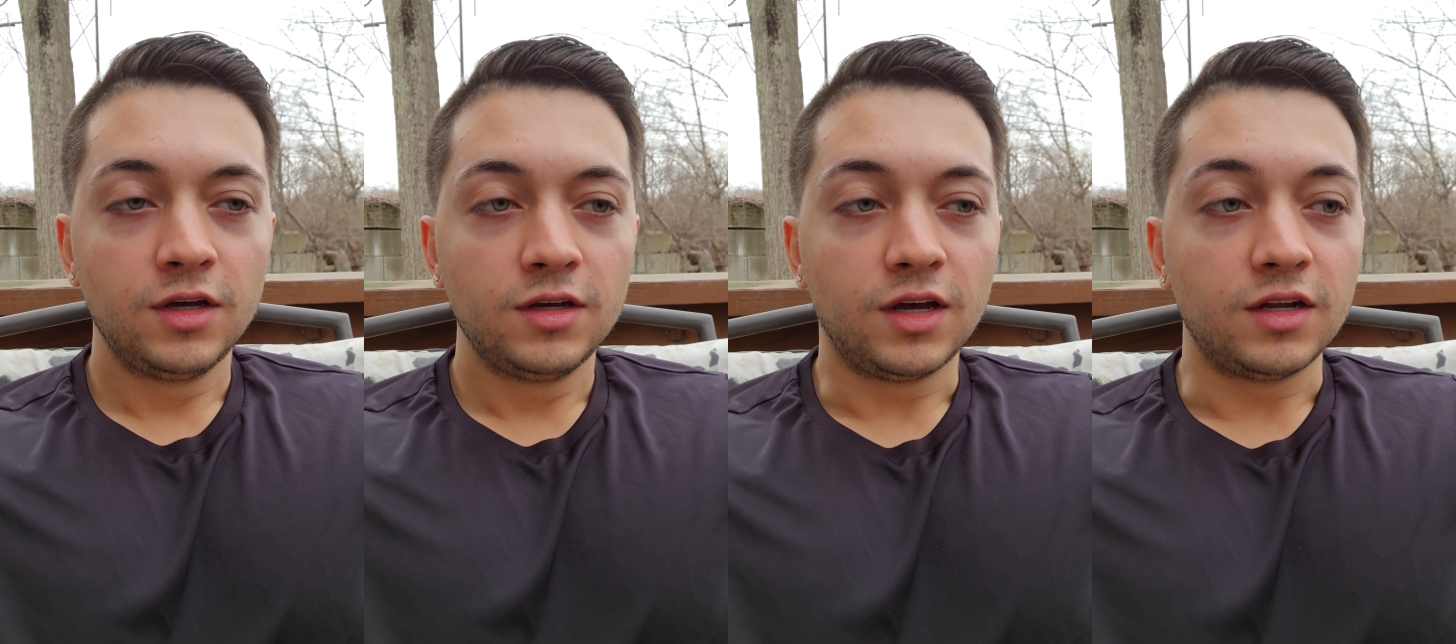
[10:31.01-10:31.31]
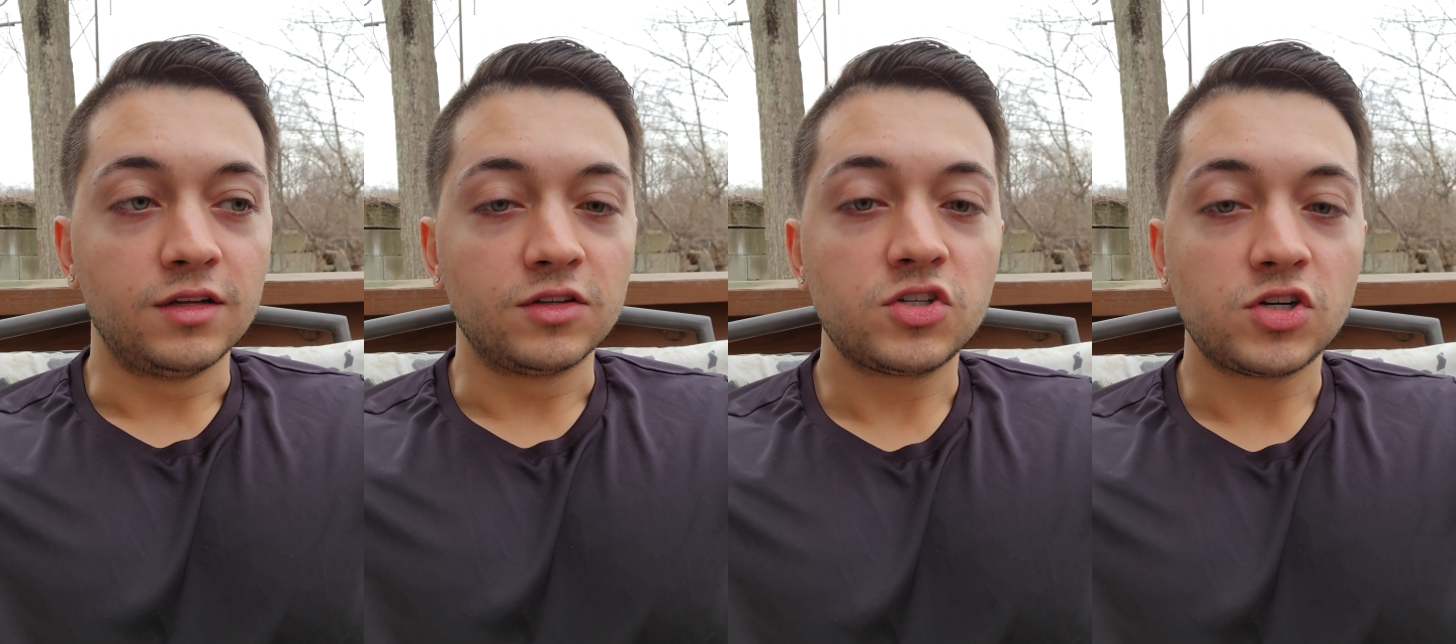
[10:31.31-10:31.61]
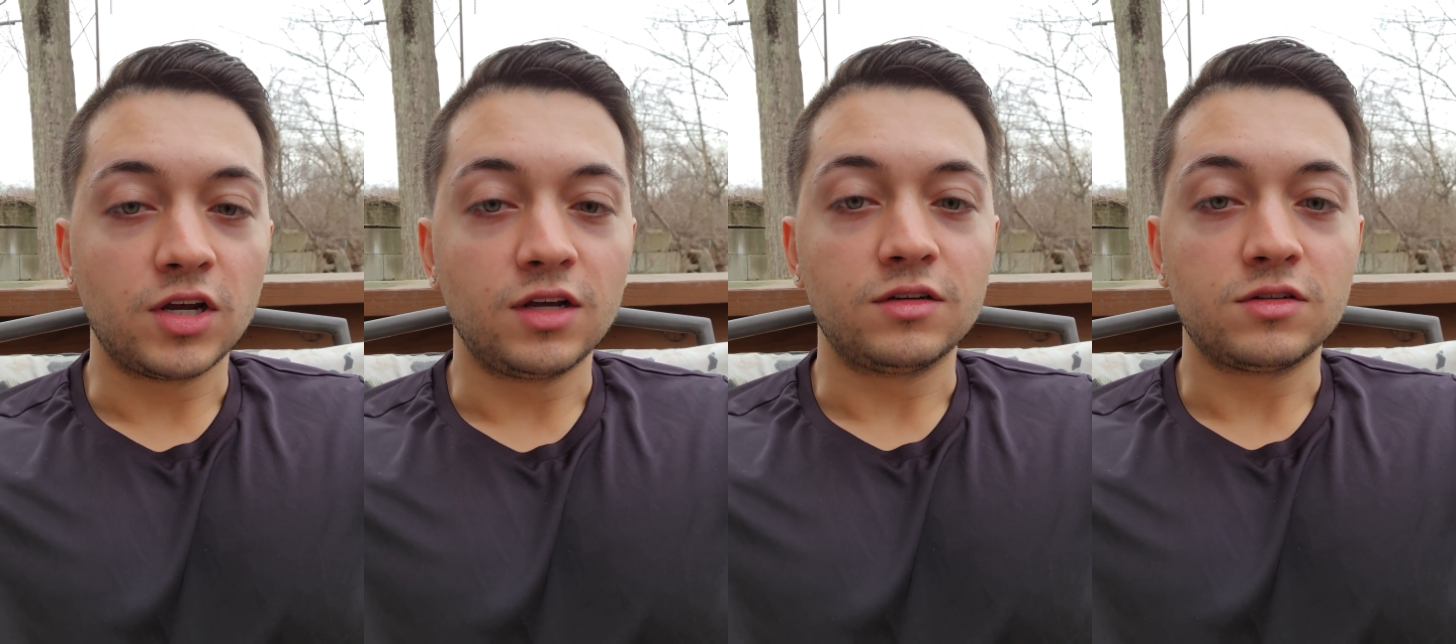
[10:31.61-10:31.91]
and it's
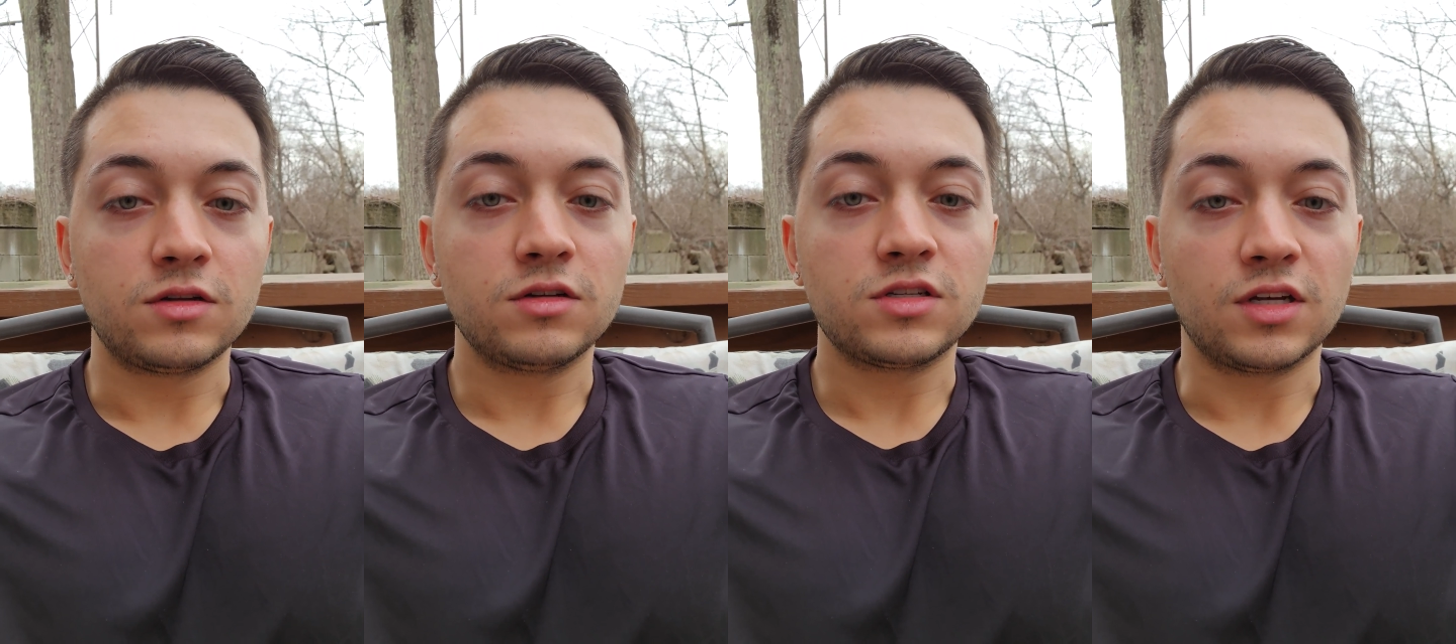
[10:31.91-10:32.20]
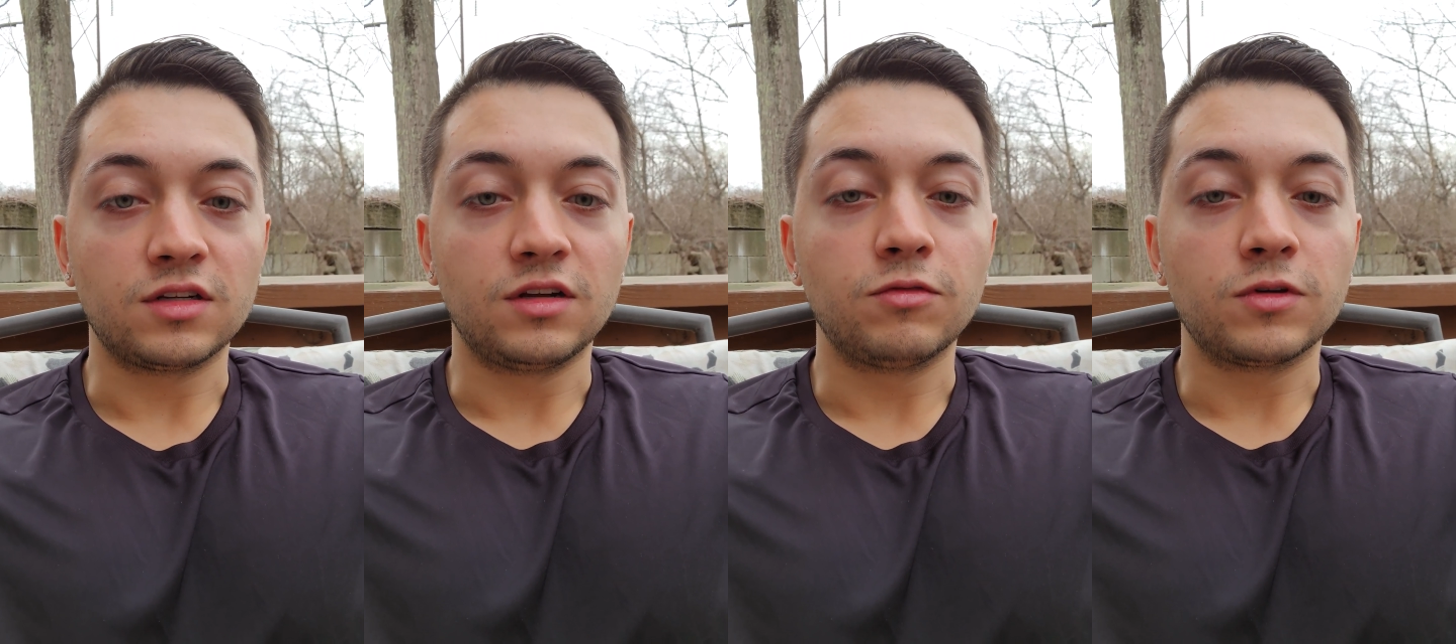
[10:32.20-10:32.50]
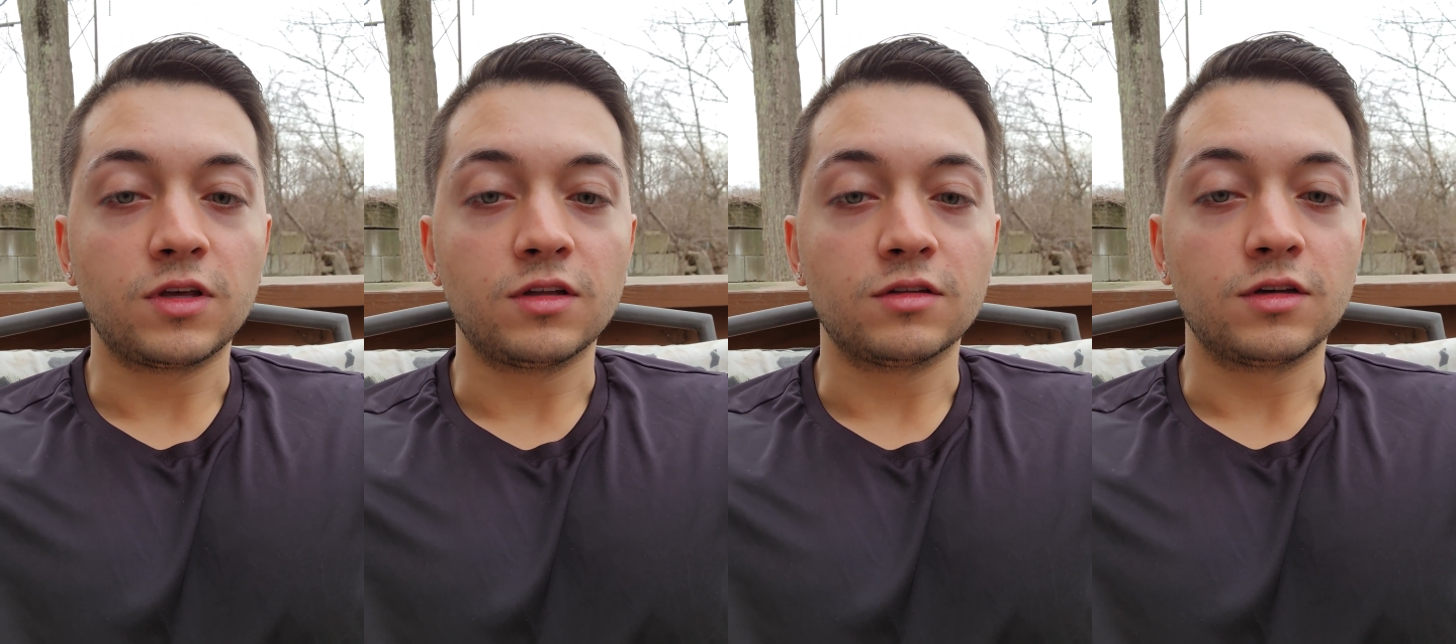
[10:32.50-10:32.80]
changed
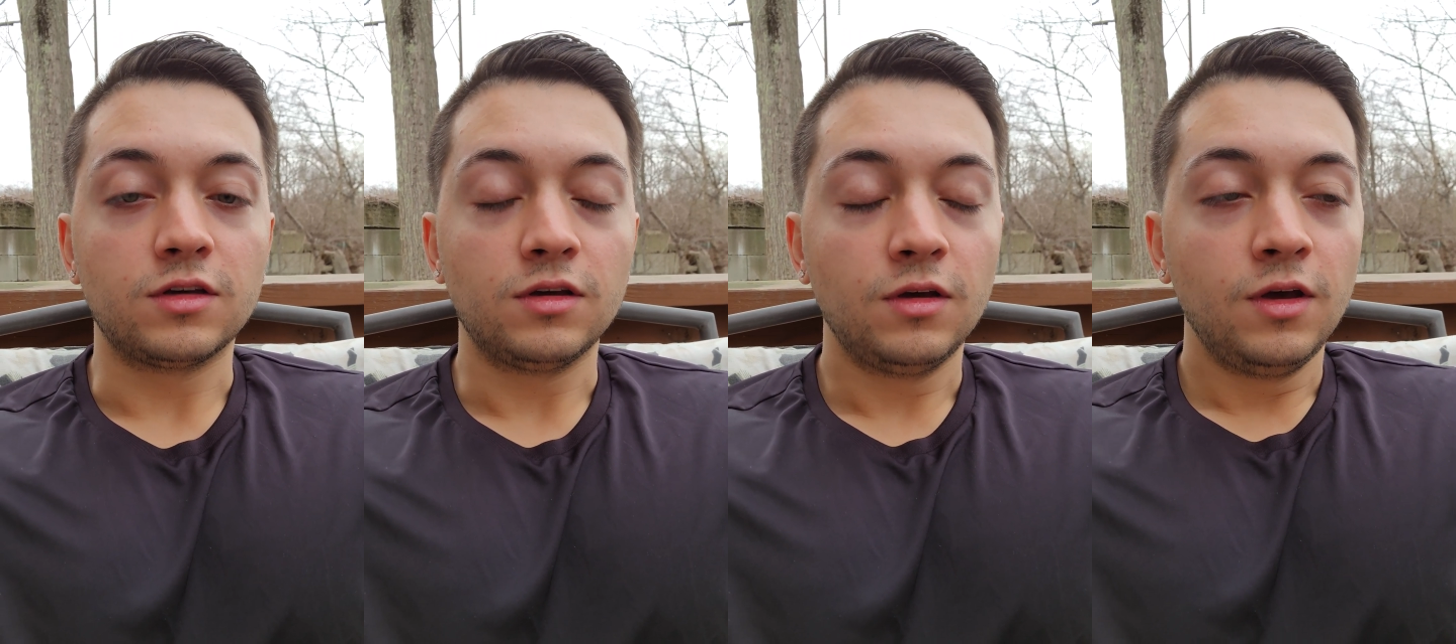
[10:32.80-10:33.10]
significantly.